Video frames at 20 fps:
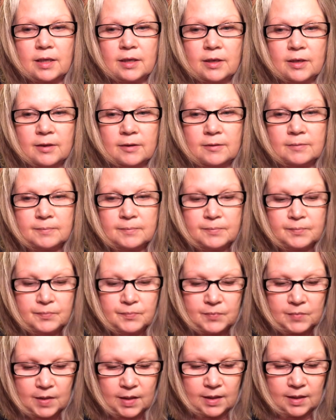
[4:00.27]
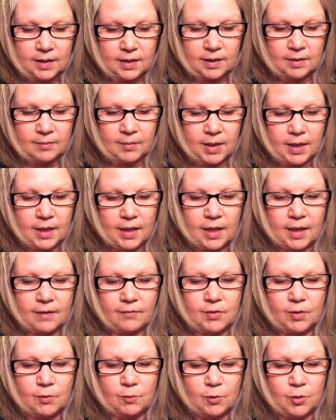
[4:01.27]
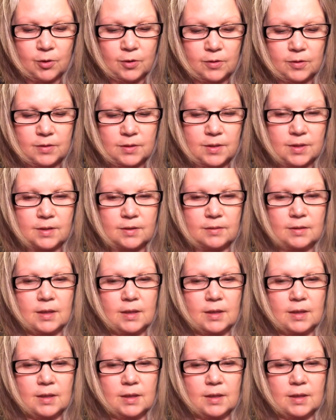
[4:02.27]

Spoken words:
know. I have the world's